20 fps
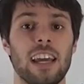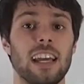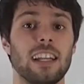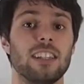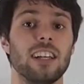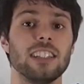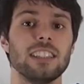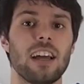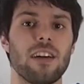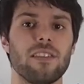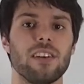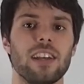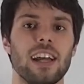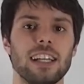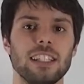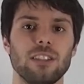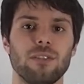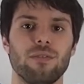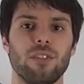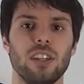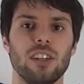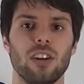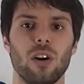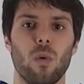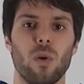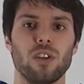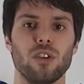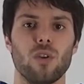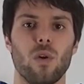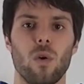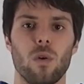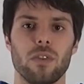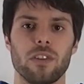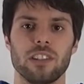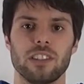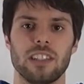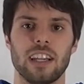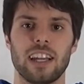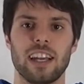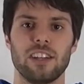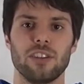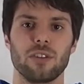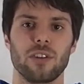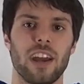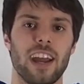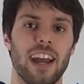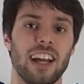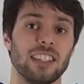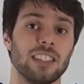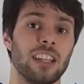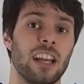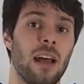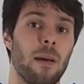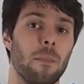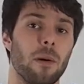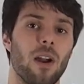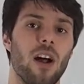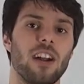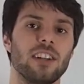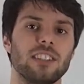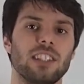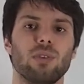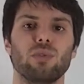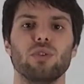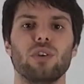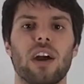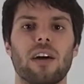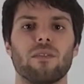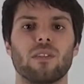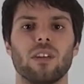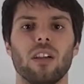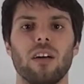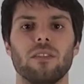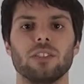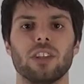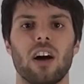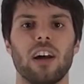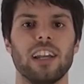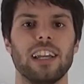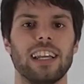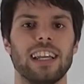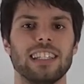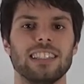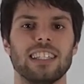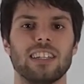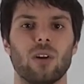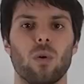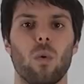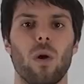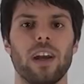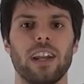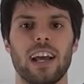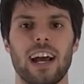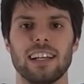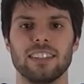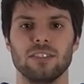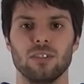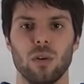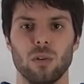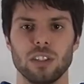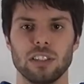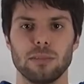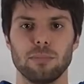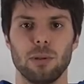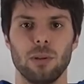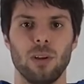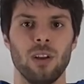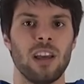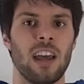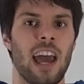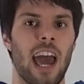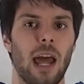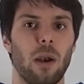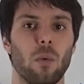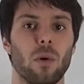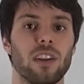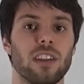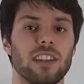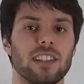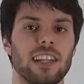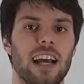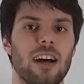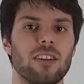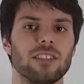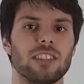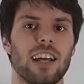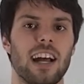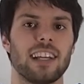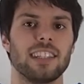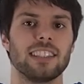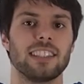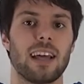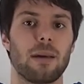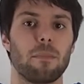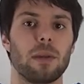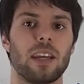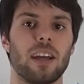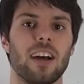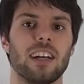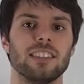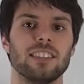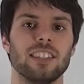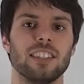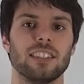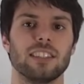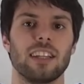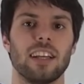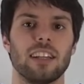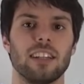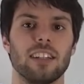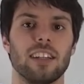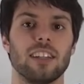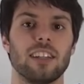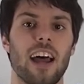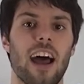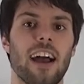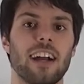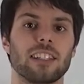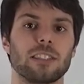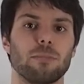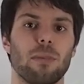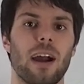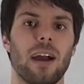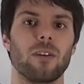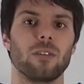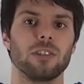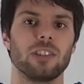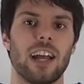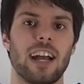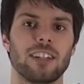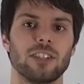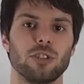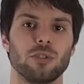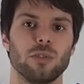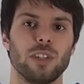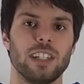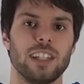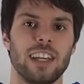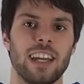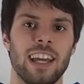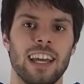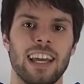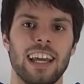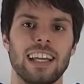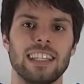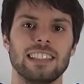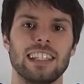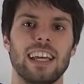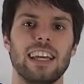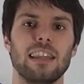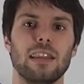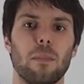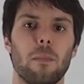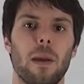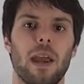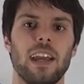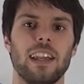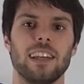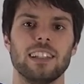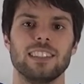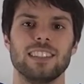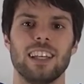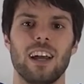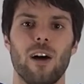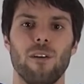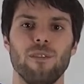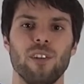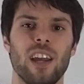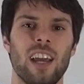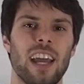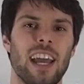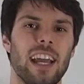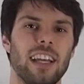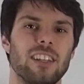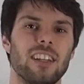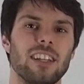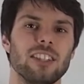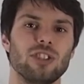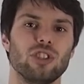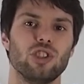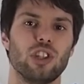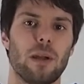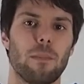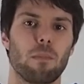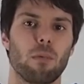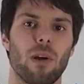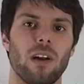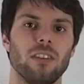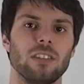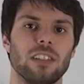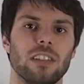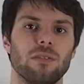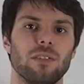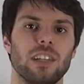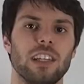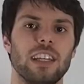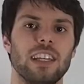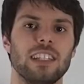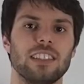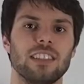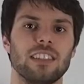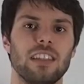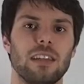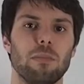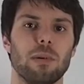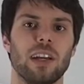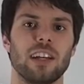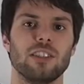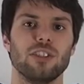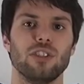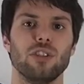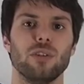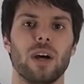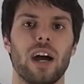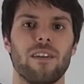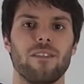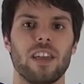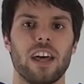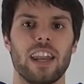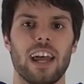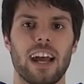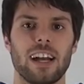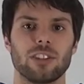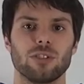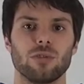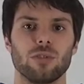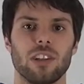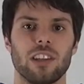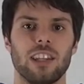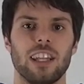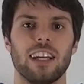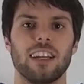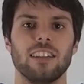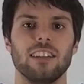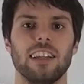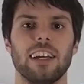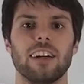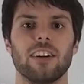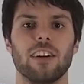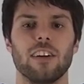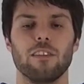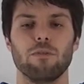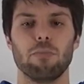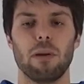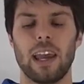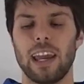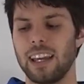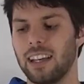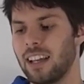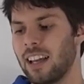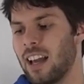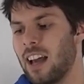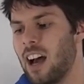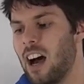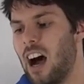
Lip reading: It does have a nice feel when you hold the stick in your hands, but honestly when you have gloves on it isn't quite as noticeable. And one of the downsides is that because the tack spiral texturing is in the paint itself, it does chip relatively easily because you do have that extra thick layer of paint.